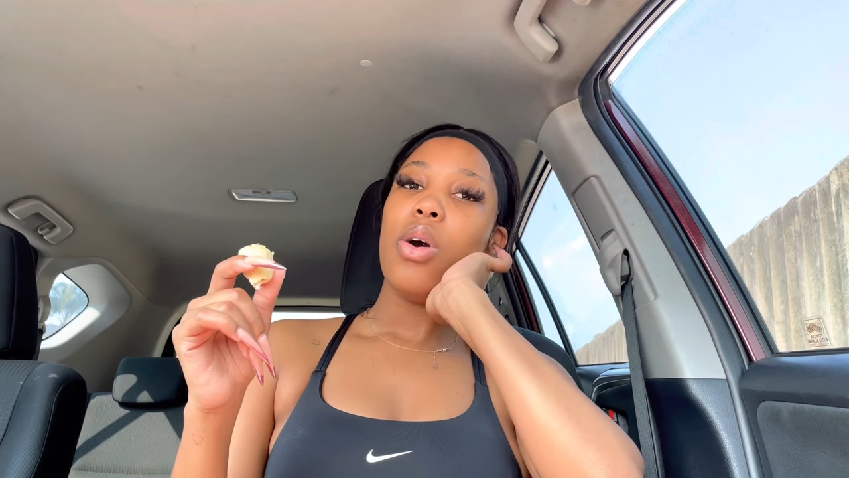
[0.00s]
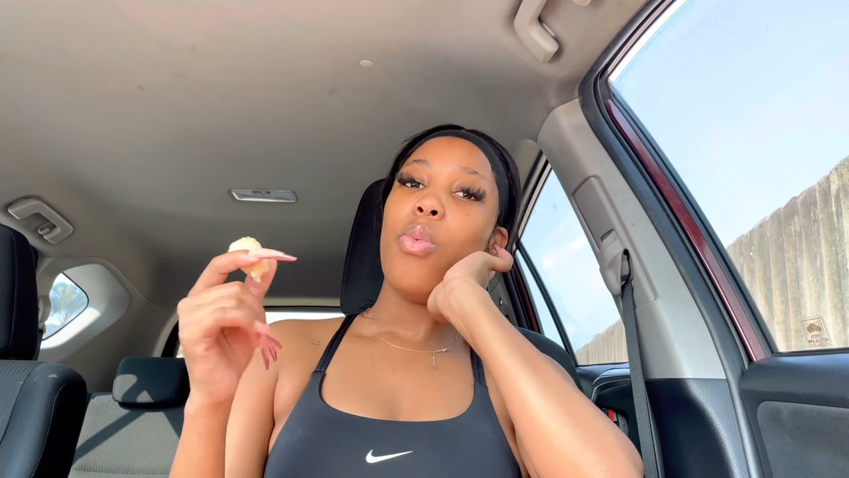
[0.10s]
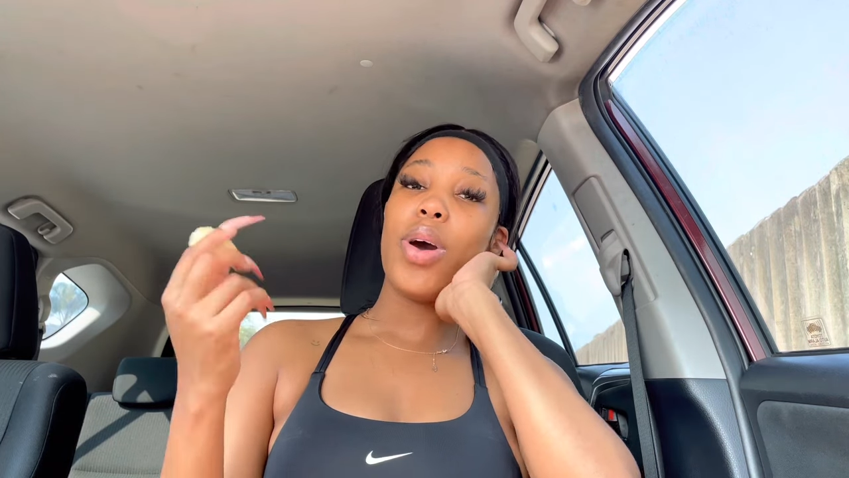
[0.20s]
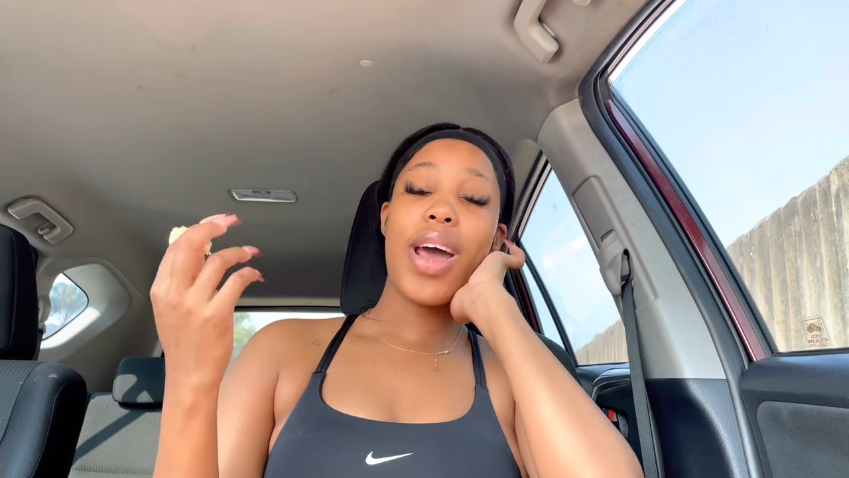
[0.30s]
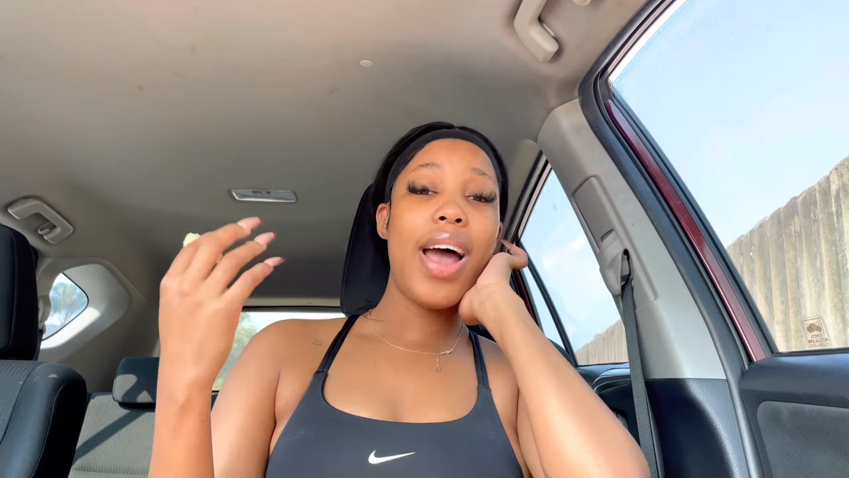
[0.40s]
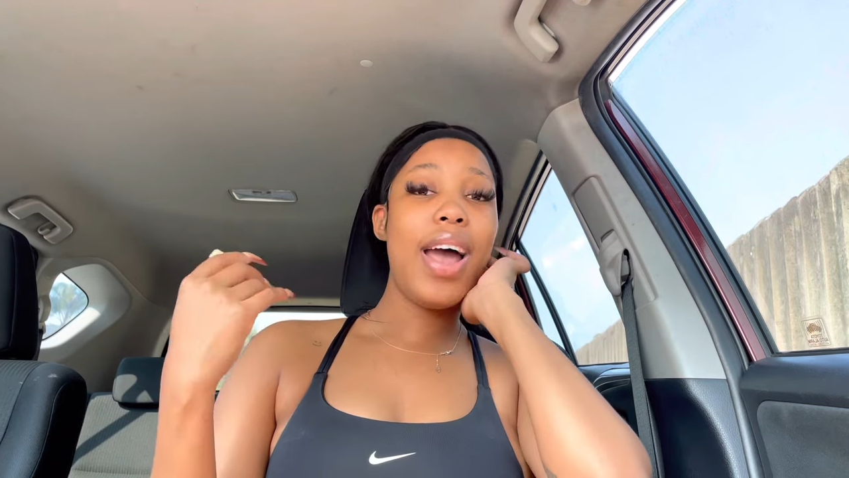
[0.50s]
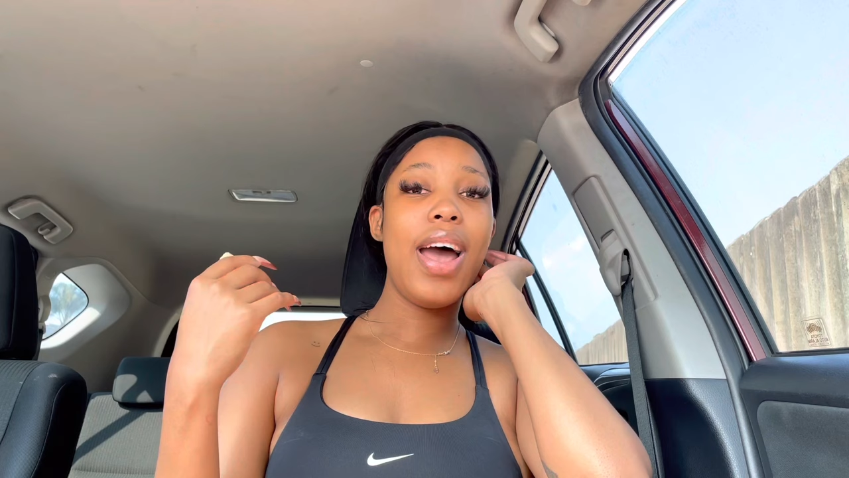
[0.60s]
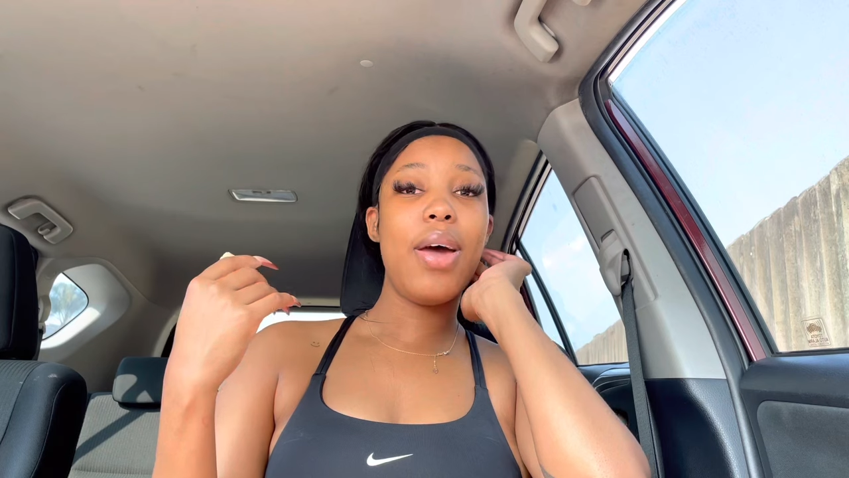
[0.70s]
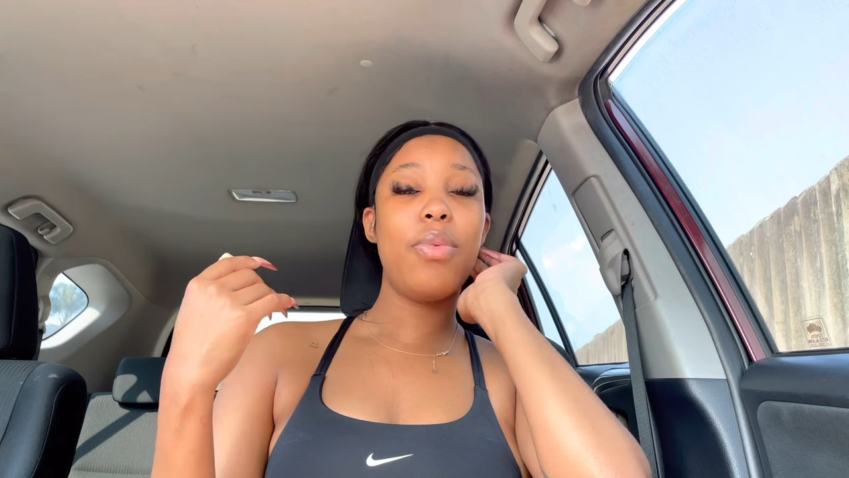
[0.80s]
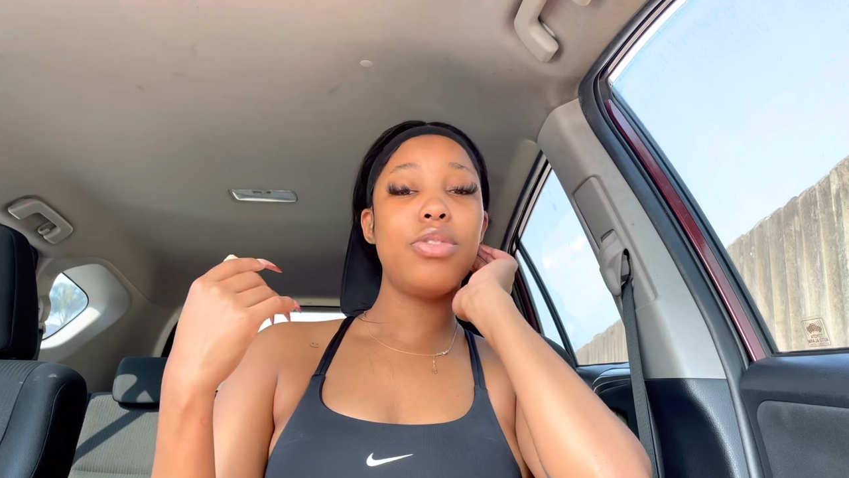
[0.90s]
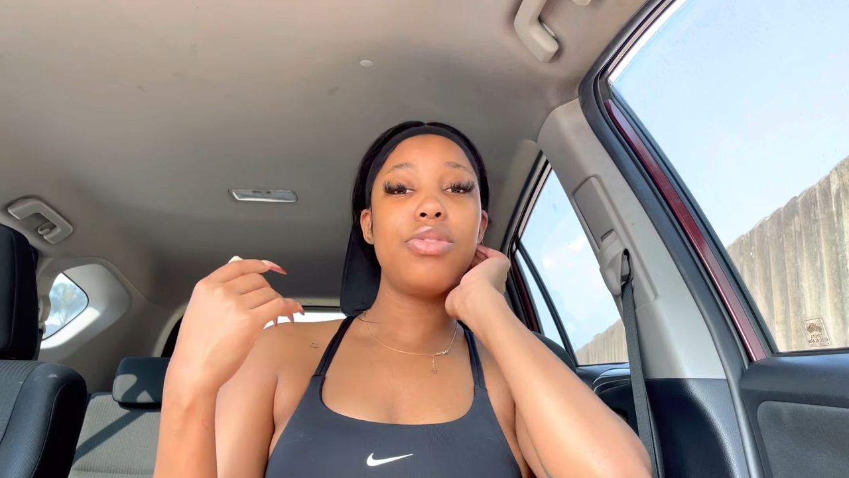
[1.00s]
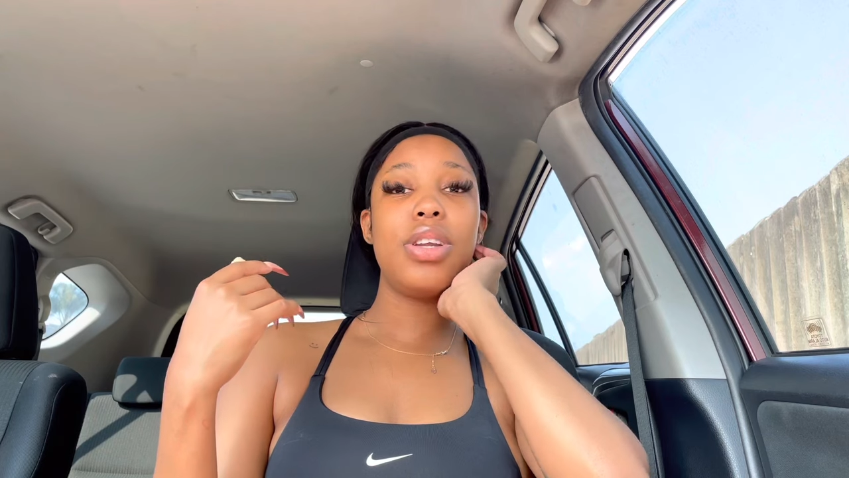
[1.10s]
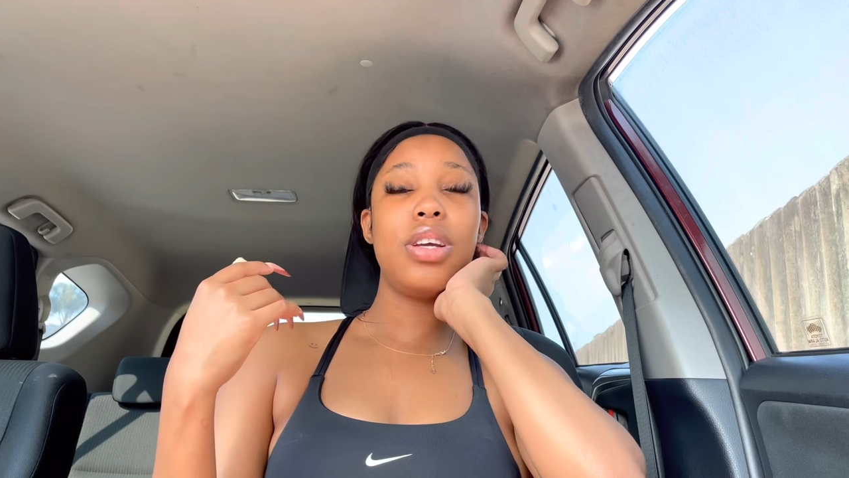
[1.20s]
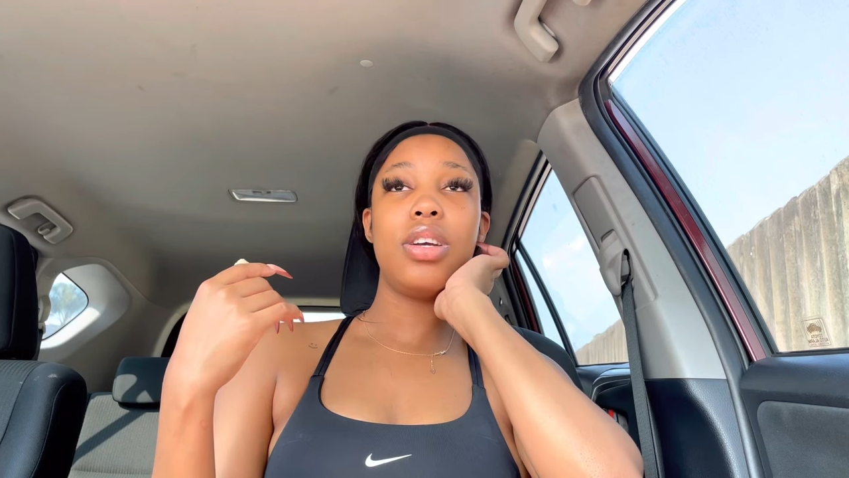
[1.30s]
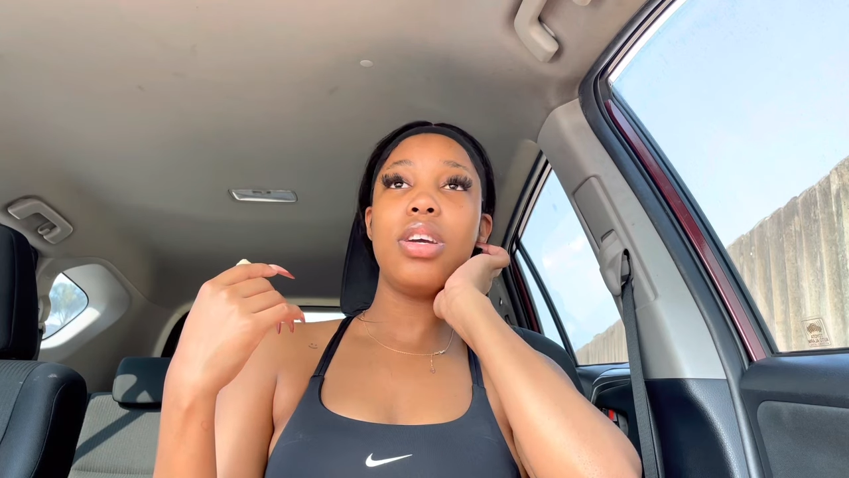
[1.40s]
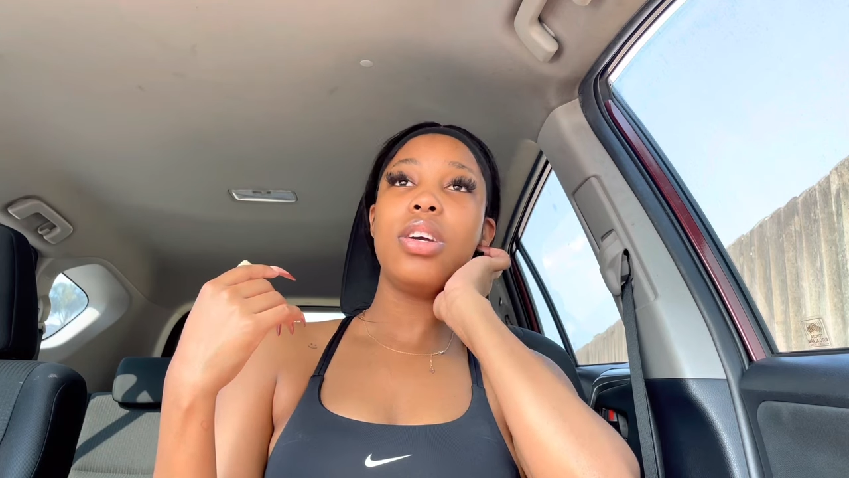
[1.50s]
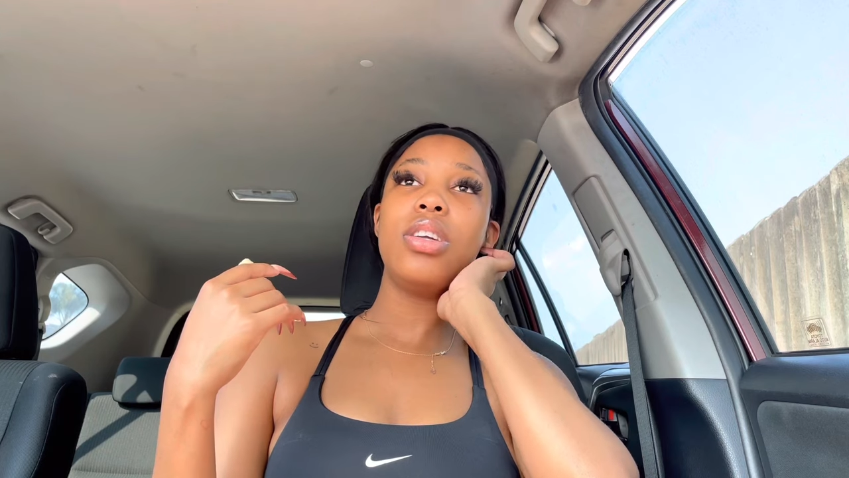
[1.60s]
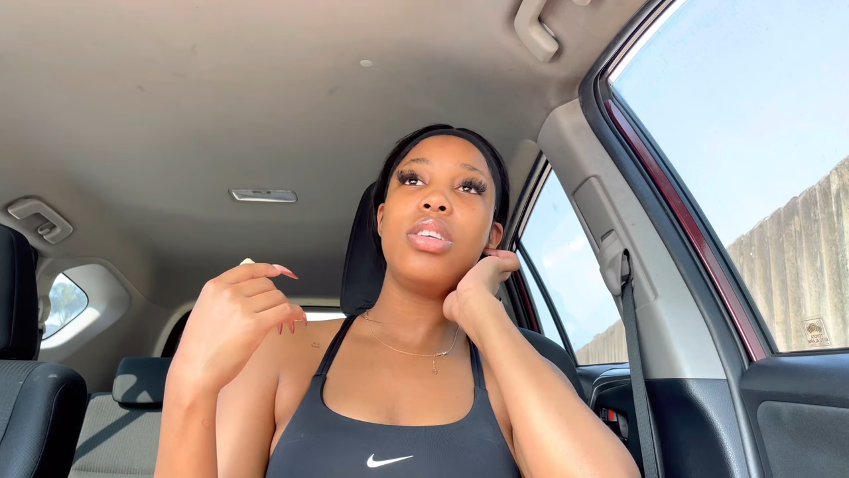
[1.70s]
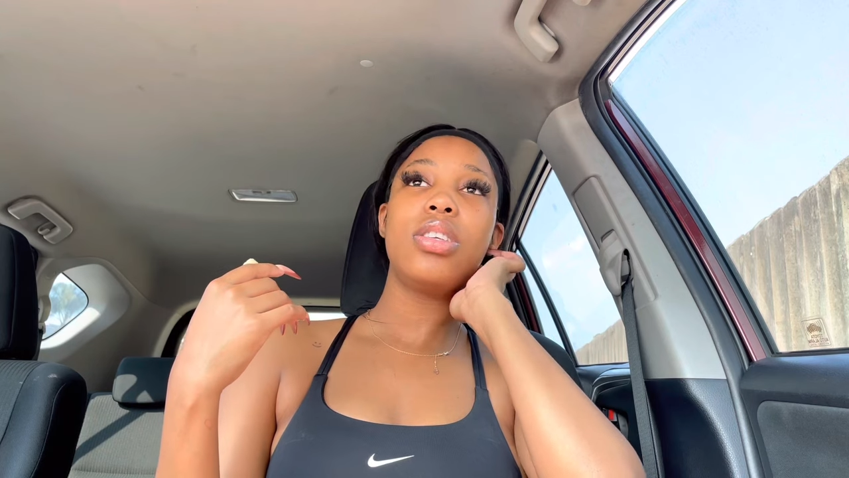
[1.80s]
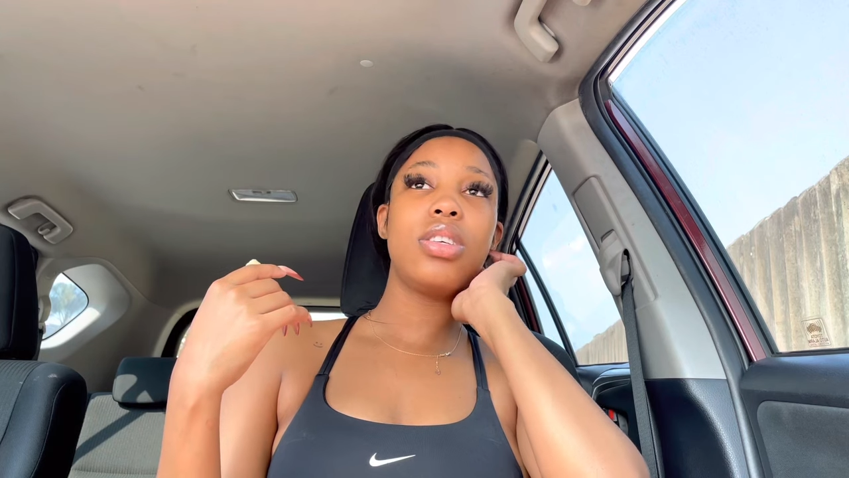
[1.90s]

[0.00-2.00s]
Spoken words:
what I had was really good.